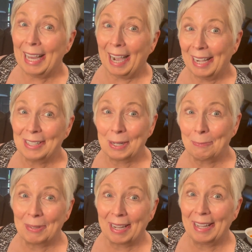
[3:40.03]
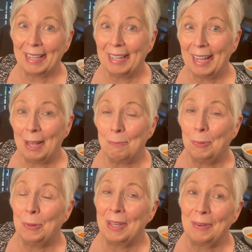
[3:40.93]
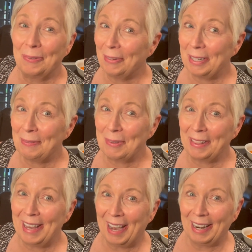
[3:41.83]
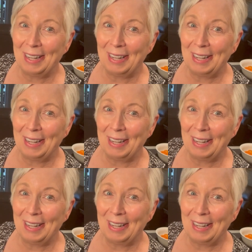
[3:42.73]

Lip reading: I stopped dyeing it, and boy, the freedom with that,